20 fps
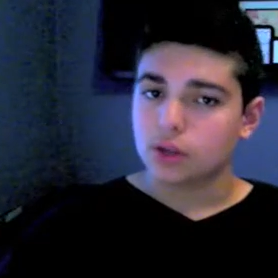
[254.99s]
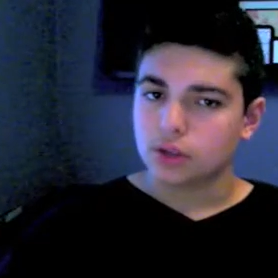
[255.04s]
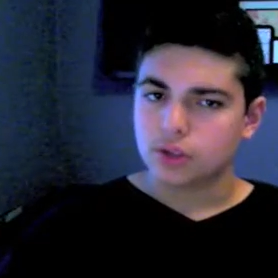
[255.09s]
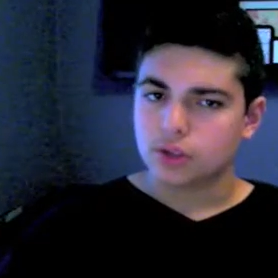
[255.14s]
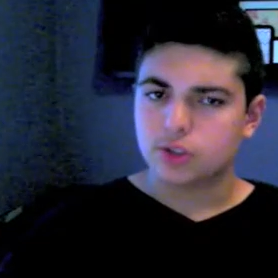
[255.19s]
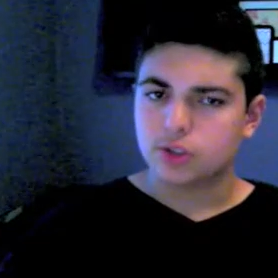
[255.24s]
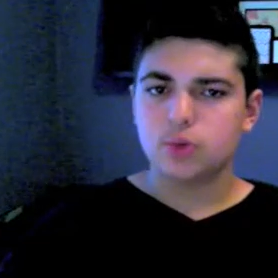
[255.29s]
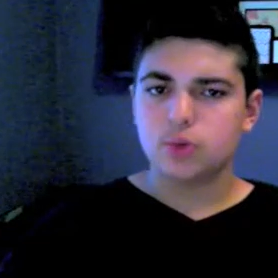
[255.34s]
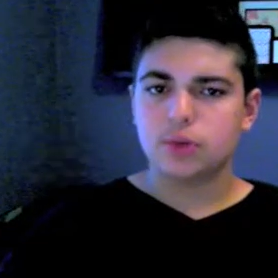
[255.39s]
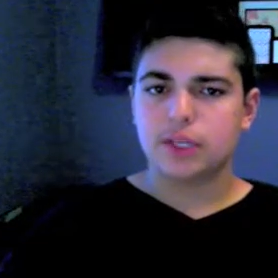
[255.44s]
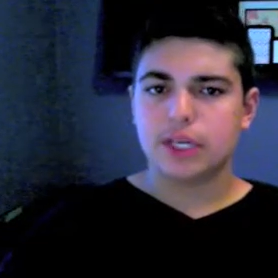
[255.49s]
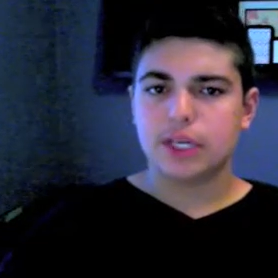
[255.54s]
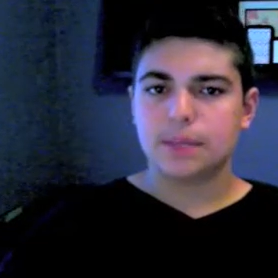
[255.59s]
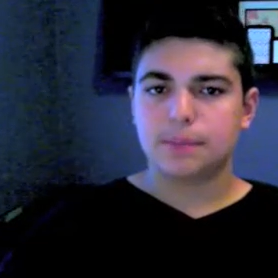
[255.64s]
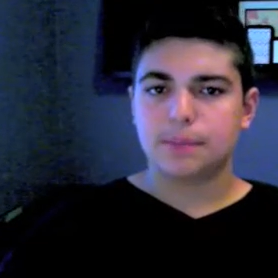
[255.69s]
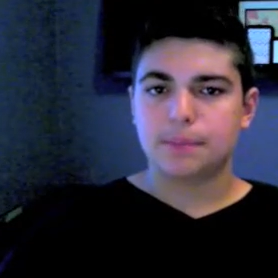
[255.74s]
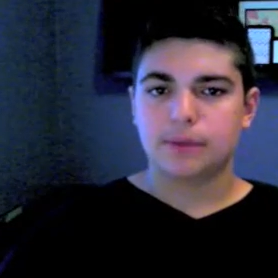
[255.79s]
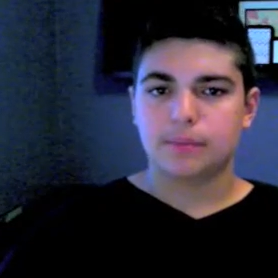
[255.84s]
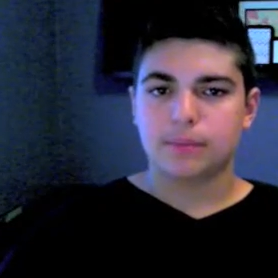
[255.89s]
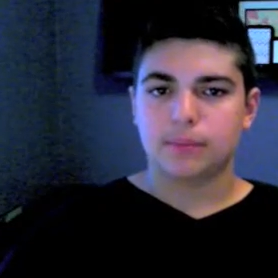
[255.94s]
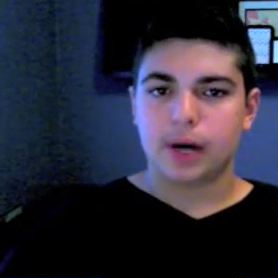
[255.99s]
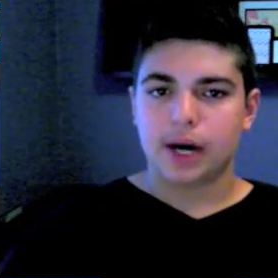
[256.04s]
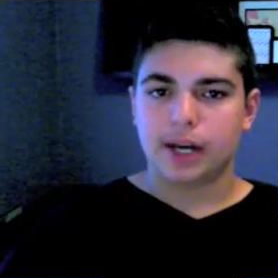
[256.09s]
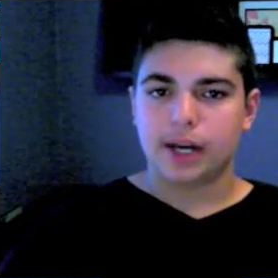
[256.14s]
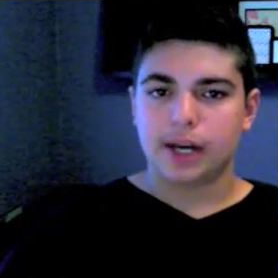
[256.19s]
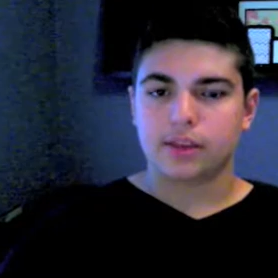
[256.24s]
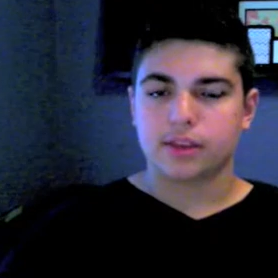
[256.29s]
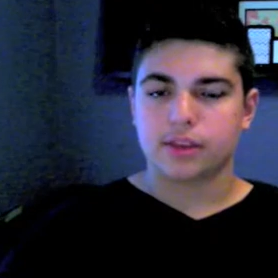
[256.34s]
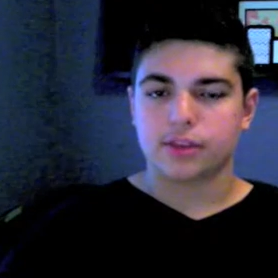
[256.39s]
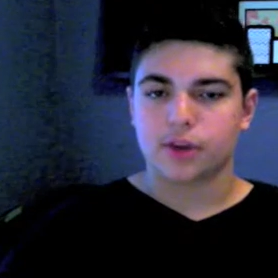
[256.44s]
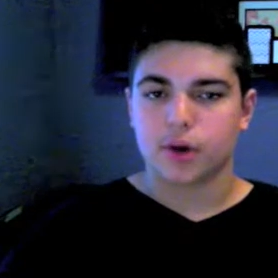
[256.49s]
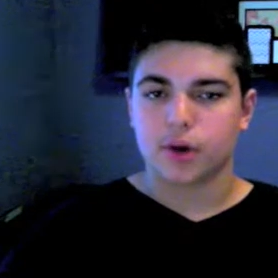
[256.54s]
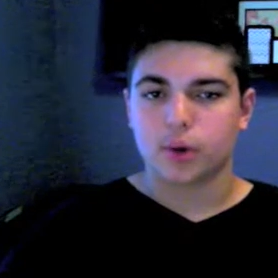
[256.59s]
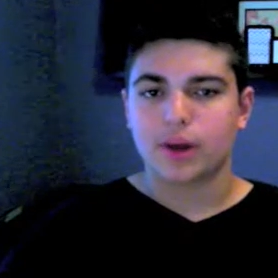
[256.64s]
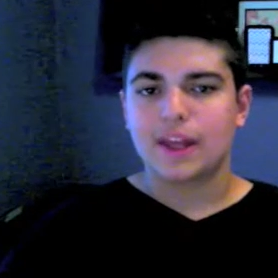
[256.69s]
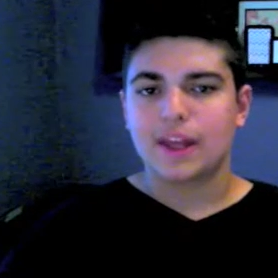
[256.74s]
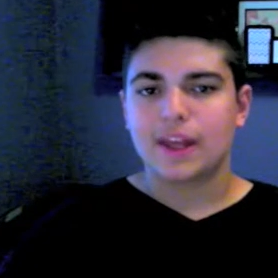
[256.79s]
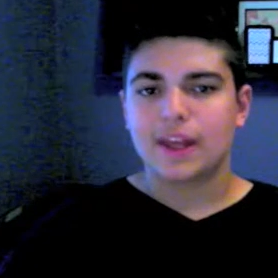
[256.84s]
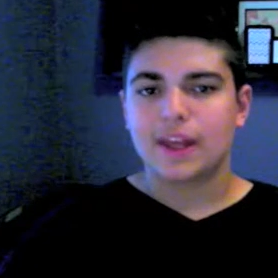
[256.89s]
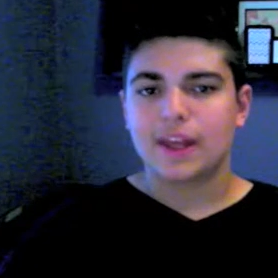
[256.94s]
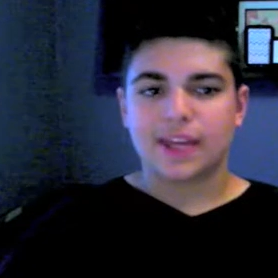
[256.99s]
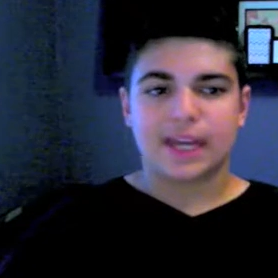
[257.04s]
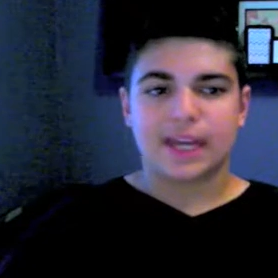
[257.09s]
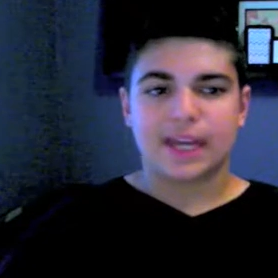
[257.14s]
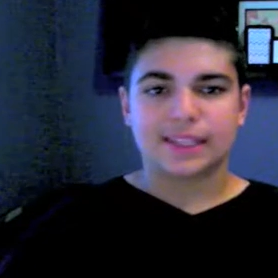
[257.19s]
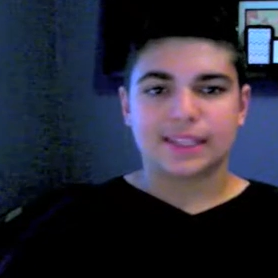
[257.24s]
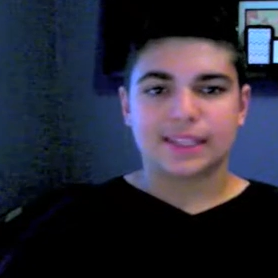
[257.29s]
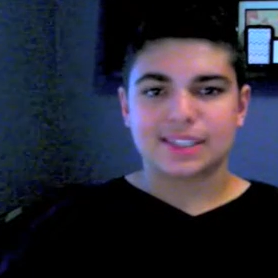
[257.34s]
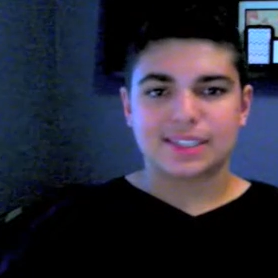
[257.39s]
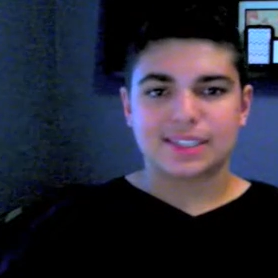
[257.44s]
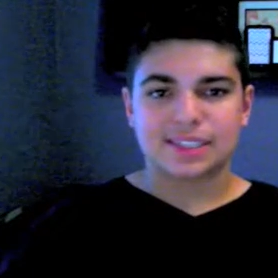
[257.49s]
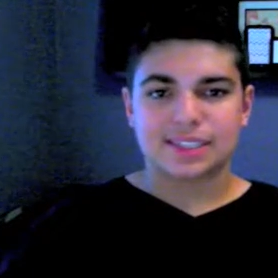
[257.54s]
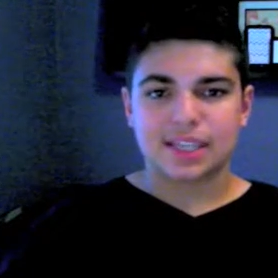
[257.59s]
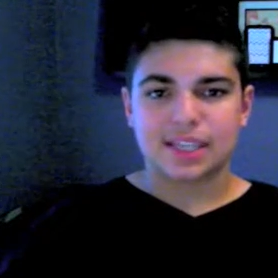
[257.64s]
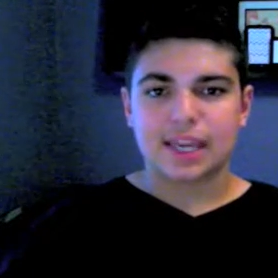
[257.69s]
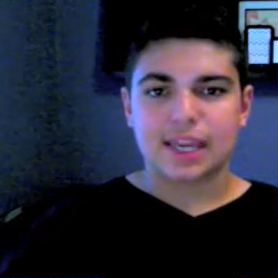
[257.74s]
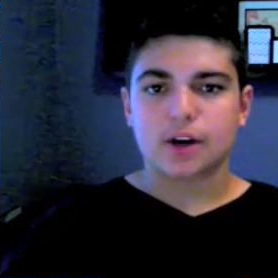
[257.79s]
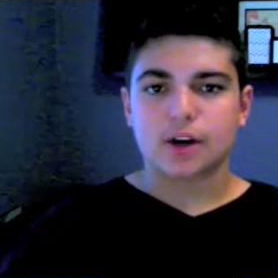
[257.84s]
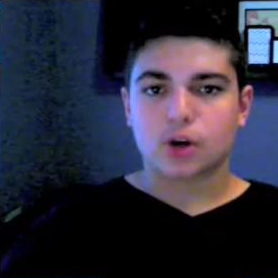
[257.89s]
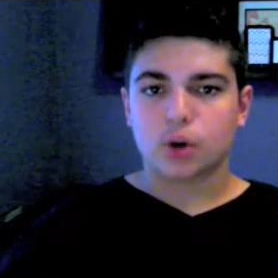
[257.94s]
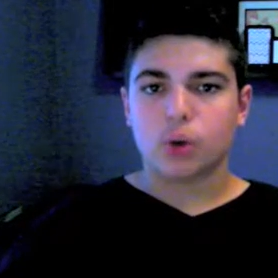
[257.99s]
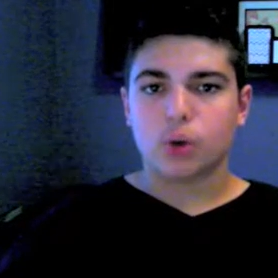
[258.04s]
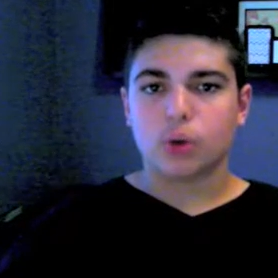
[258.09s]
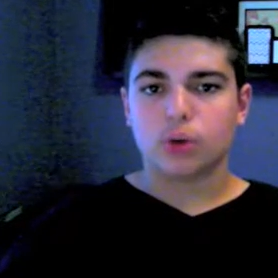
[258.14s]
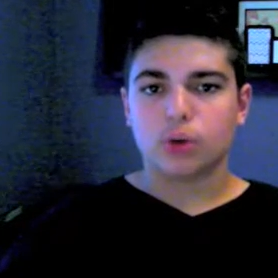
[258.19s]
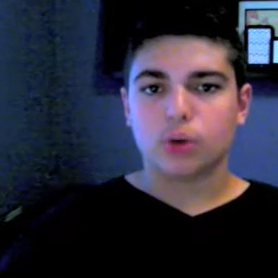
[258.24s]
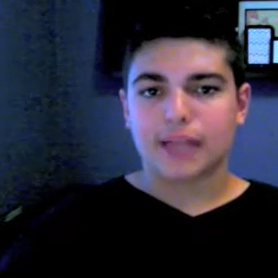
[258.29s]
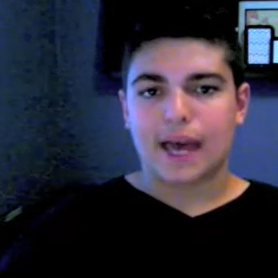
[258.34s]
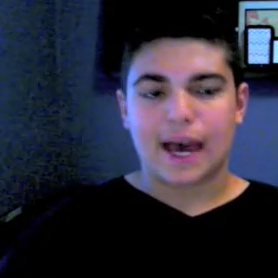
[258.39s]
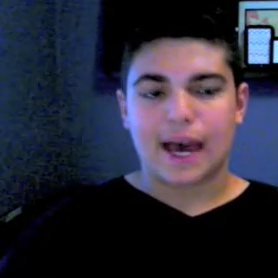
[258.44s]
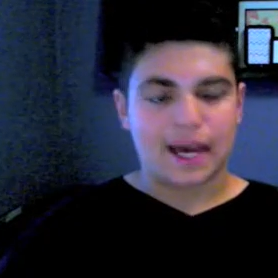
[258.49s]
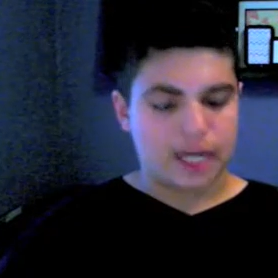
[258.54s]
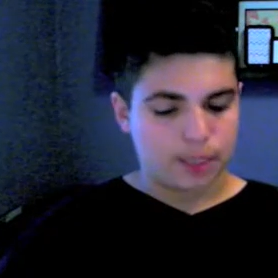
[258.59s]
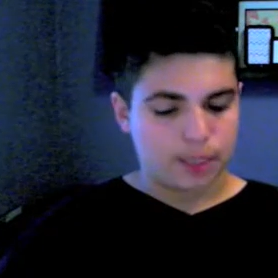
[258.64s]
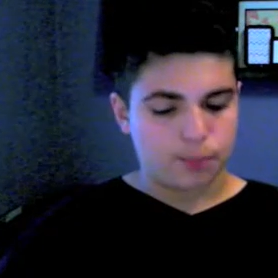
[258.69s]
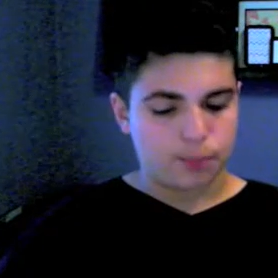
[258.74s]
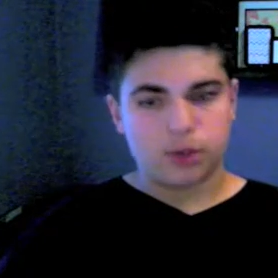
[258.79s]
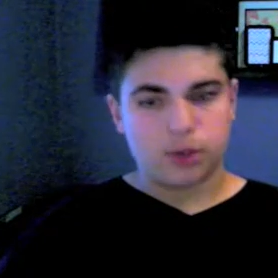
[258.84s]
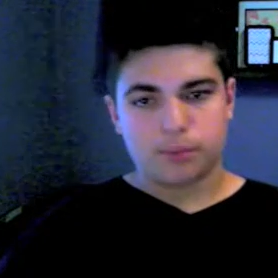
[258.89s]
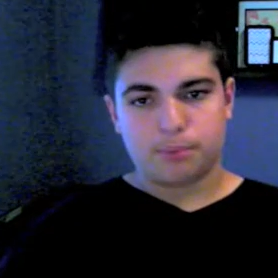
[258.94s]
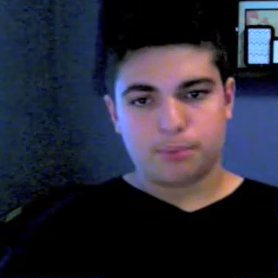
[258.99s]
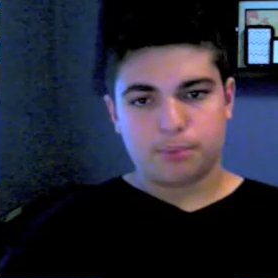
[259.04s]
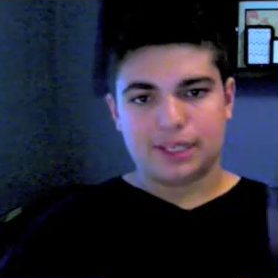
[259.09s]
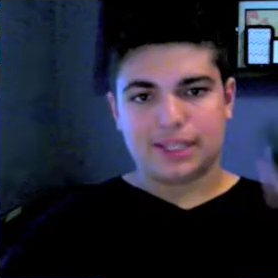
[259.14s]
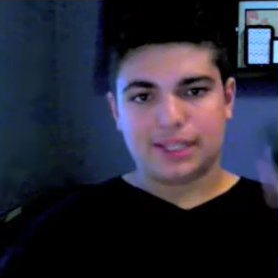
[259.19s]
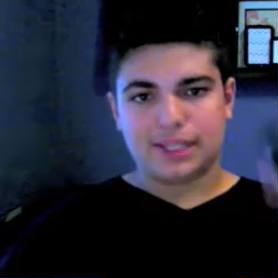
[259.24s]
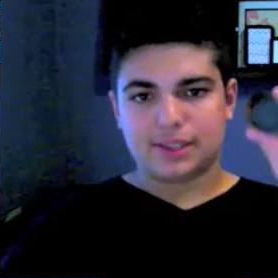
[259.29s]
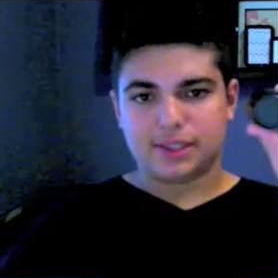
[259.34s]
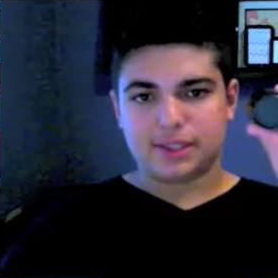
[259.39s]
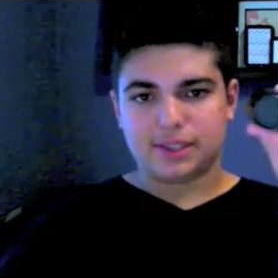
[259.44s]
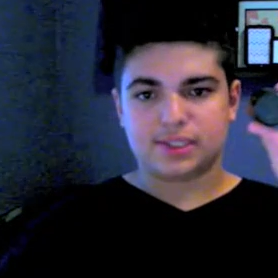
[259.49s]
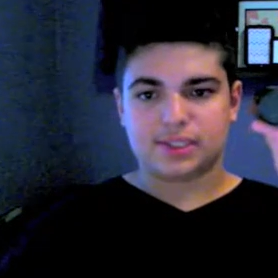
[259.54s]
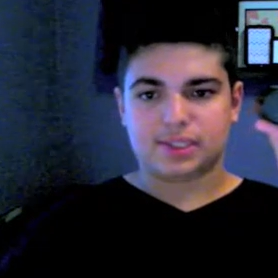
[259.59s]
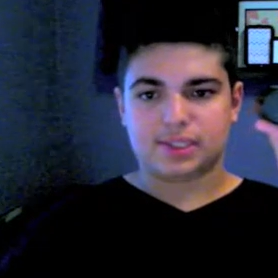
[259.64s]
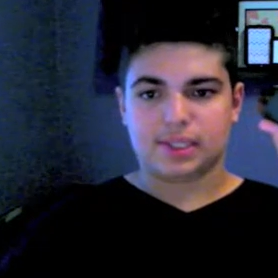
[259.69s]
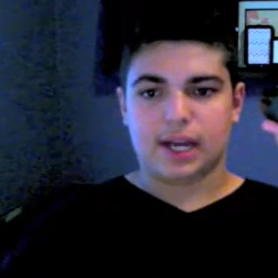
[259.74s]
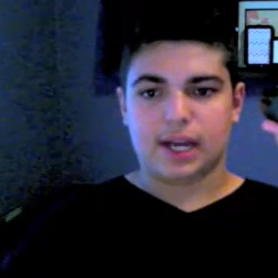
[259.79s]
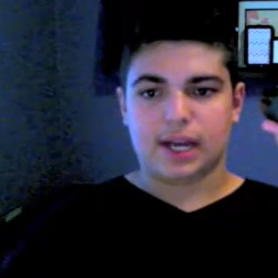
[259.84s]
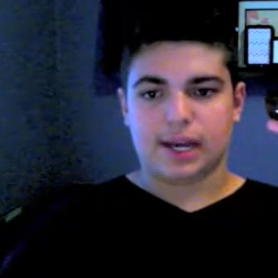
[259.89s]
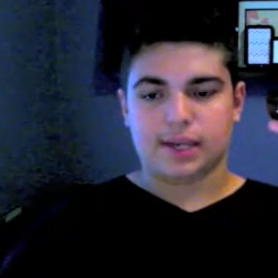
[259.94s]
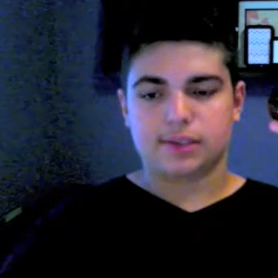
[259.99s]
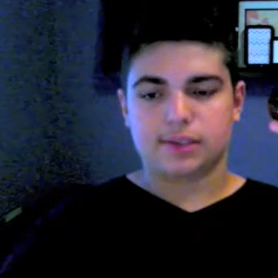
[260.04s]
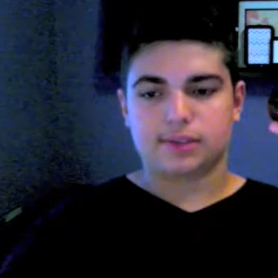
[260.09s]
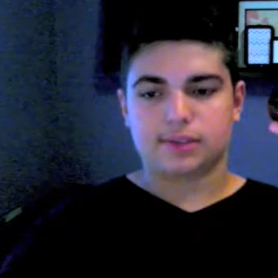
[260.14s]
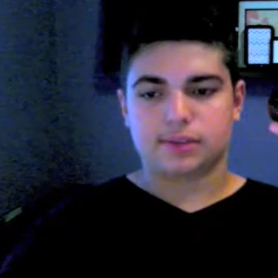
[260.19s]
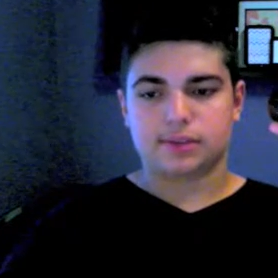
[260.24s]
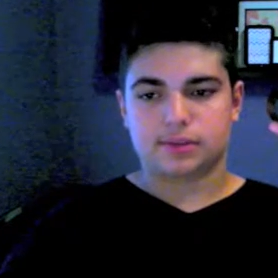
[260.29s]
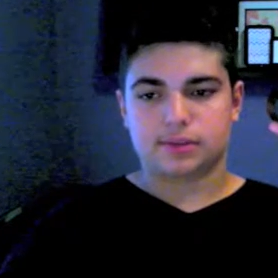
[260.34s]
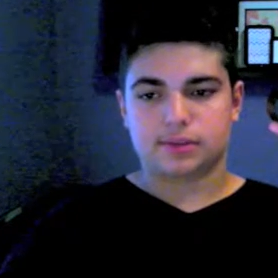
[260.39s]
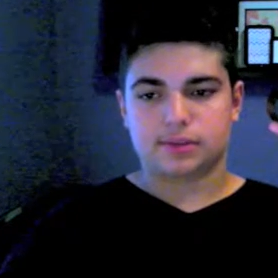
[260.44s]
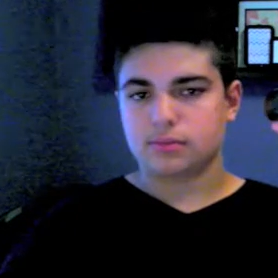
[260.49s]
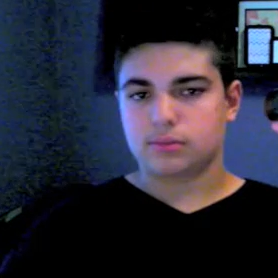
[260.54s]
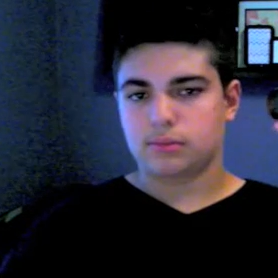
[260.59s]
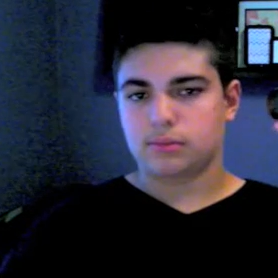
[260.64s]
Do keep in mind, though, that let's say a gold atom would be this size,